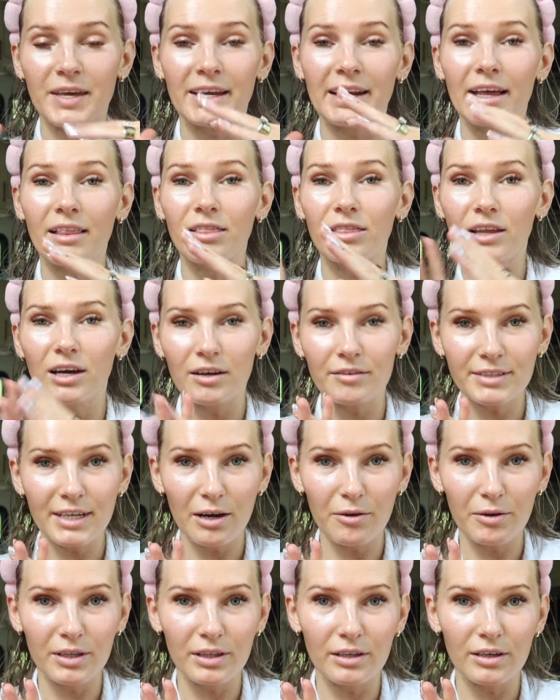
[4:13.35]
and I loved
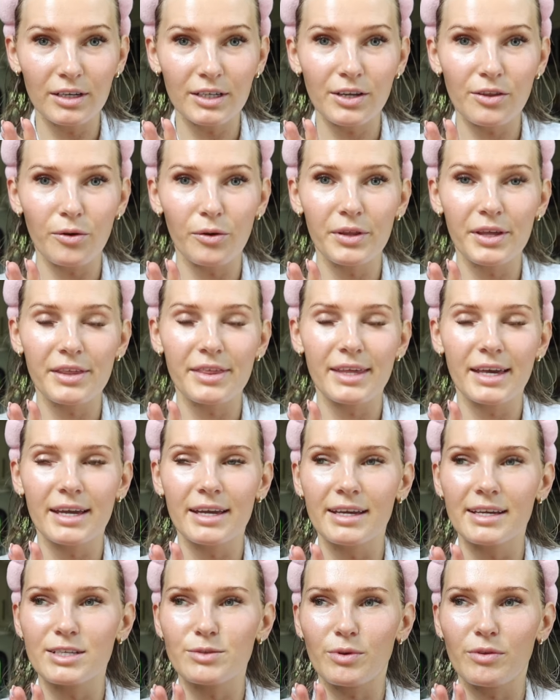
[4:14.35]
how it looked the only
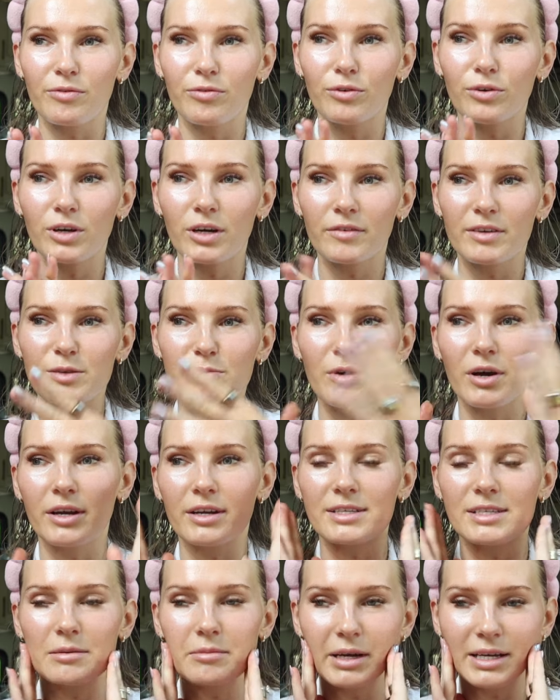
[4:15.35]
thing is with full coverage
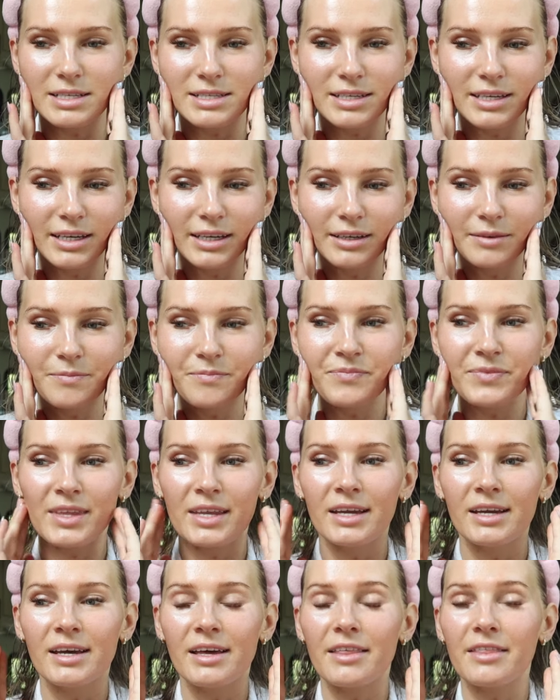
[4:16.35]
products on my skin
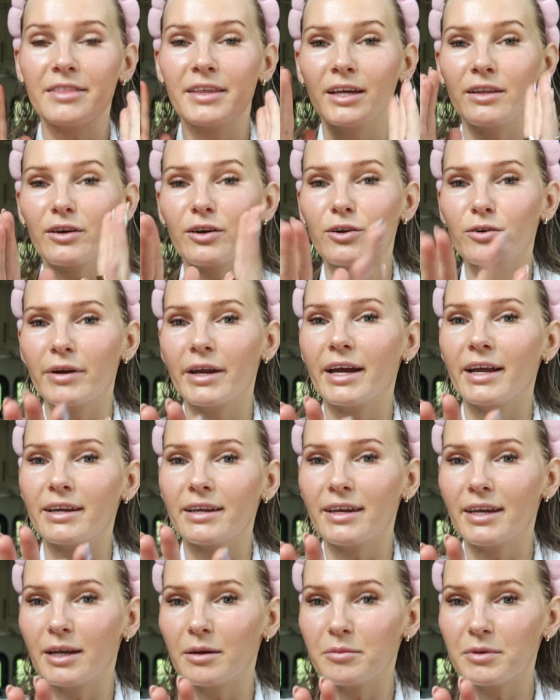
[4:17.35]
they look great on
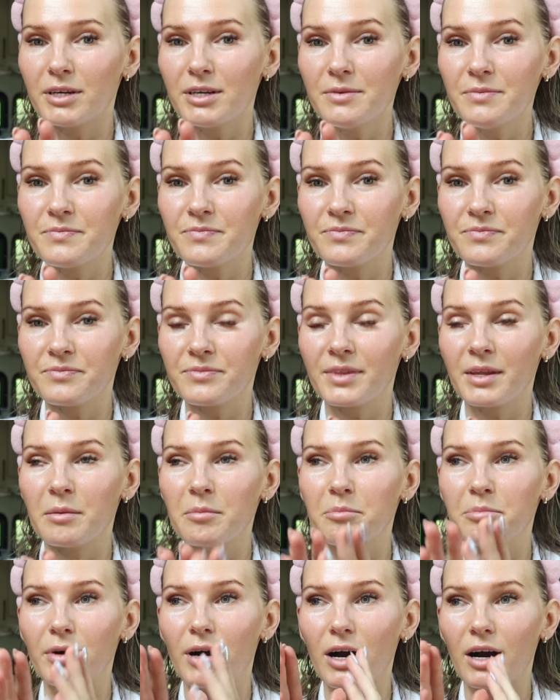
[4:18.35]
camera
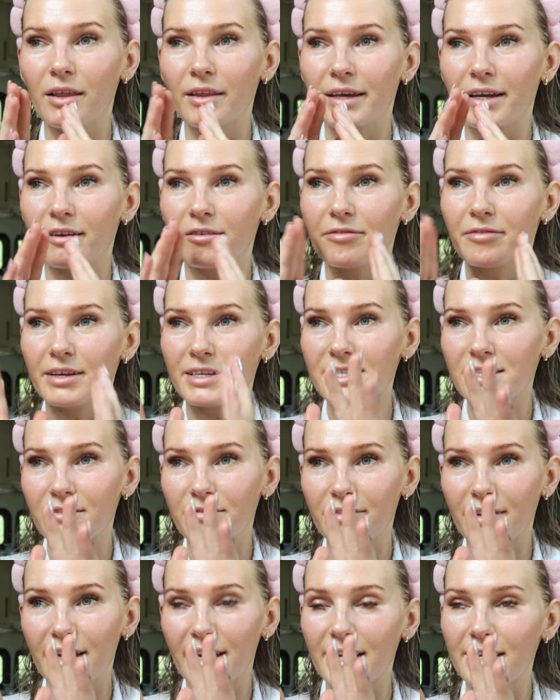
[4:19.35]
but like face to
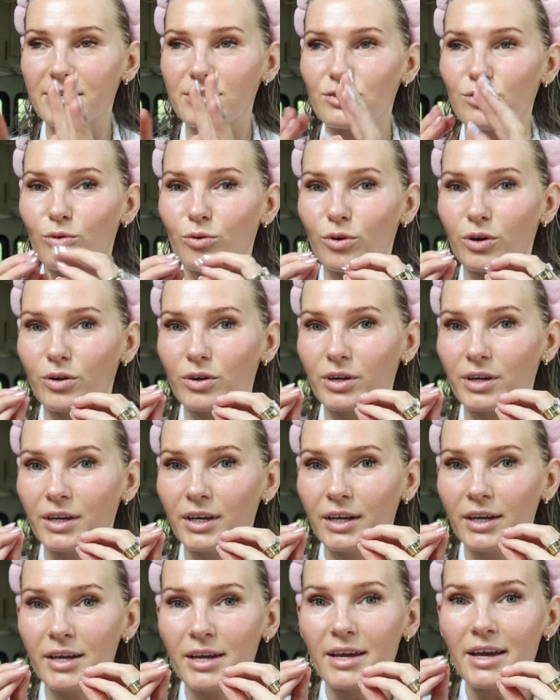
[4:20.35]
face or
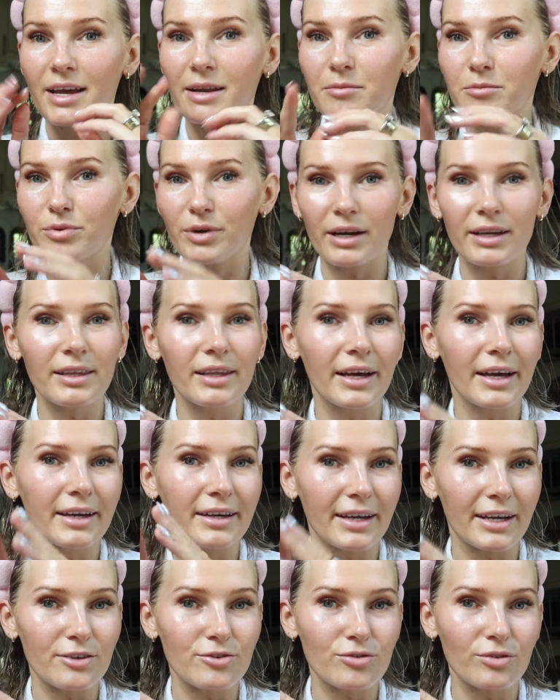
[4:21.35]
in bright light,
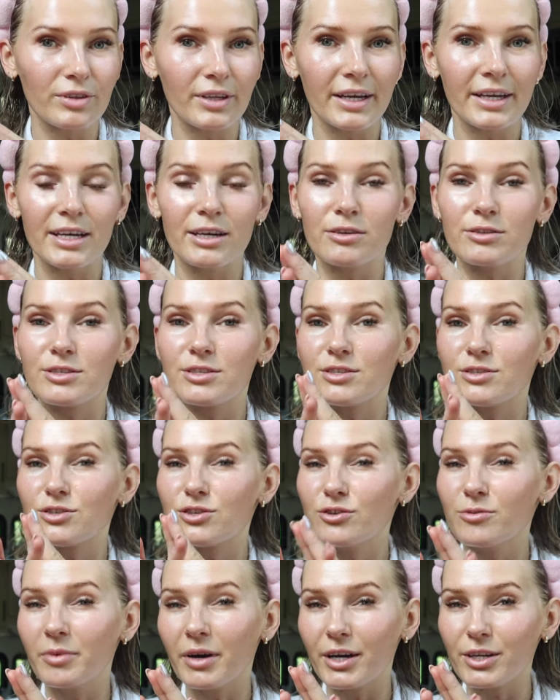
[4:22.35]
natural light, it's
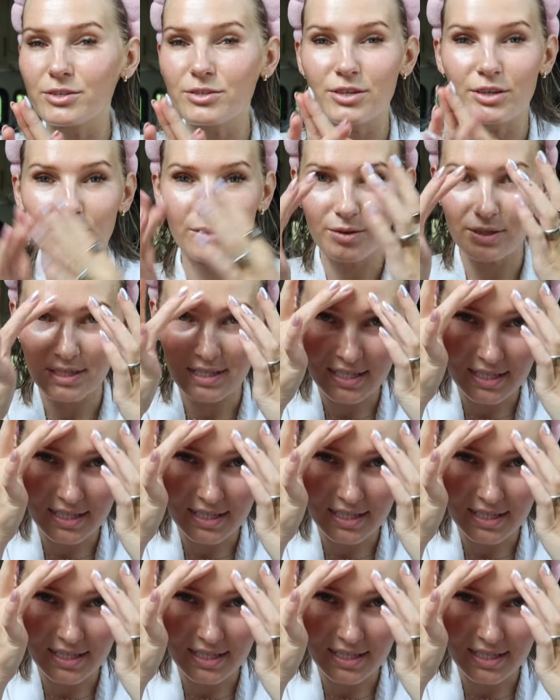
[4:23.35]
too much. Like you can